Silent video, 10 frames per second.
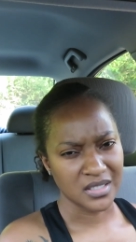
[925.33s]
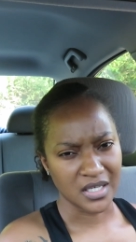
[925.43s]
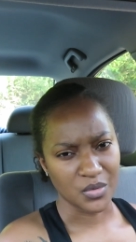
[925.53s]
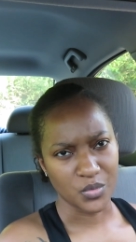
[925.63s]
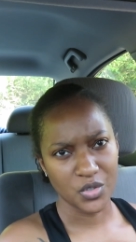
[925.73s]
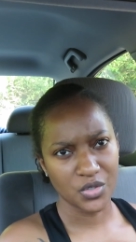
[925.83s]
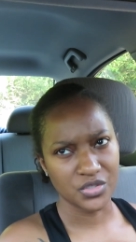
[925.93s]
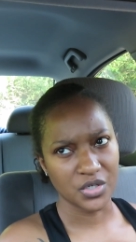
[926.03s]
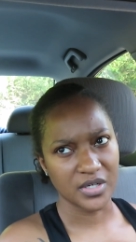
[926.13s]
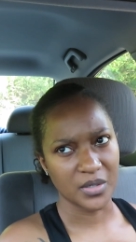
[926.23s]
Like, we all
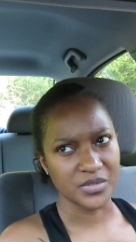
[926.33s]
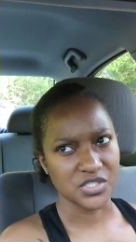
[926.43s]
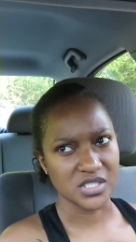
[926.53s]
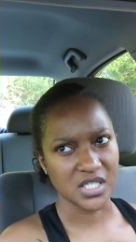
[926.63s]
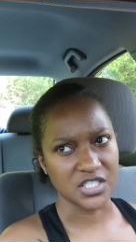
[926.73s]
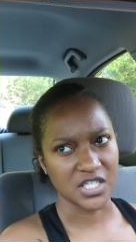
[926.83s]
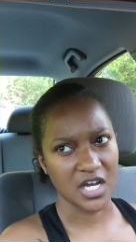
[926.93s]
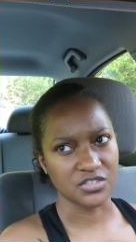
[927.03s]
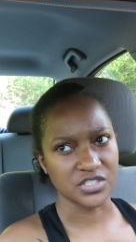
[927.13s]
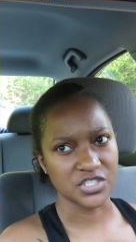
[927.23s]
know that was just like
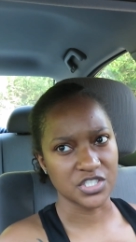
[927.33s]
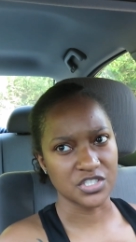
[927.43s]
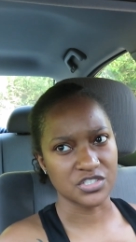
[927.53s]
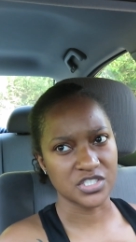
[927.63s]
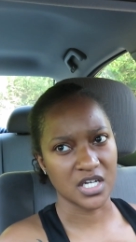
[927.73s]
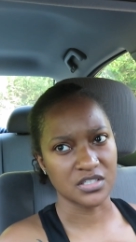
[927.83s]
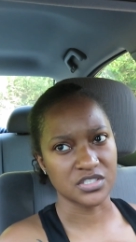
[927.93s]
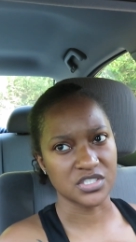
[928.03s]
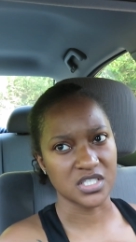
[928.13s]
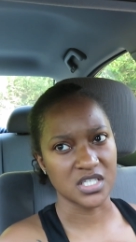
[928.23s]
childish years,
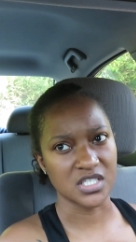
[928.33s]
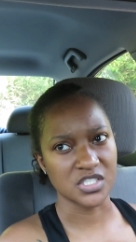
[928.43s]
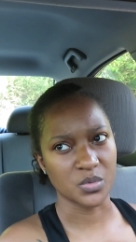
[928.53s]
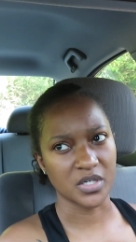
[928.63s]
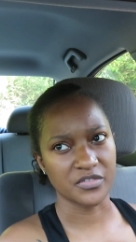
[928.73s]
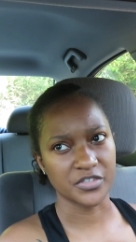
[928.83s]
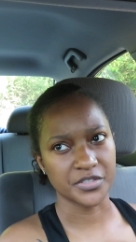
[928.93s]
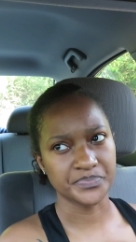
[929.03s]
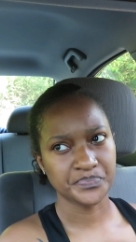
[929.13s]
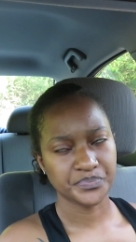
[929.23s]
childish days or whatever.